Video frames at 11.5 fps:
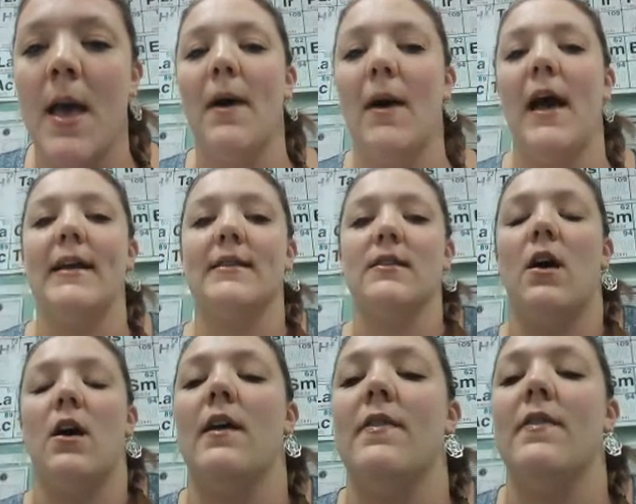But
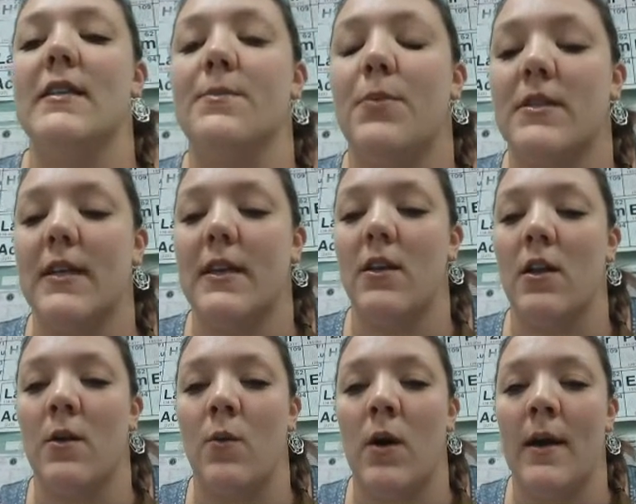on this
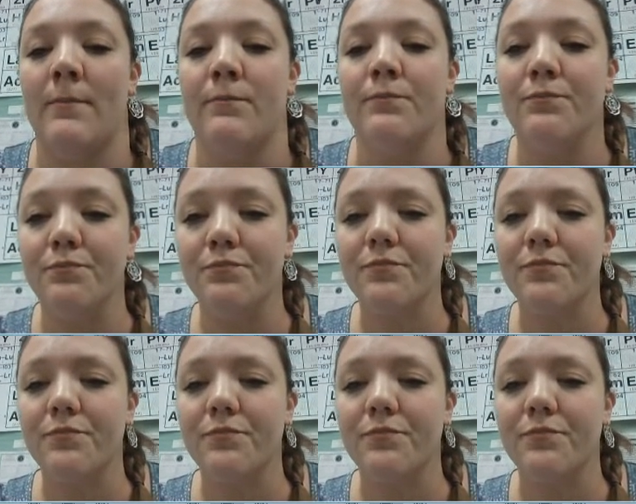particular one,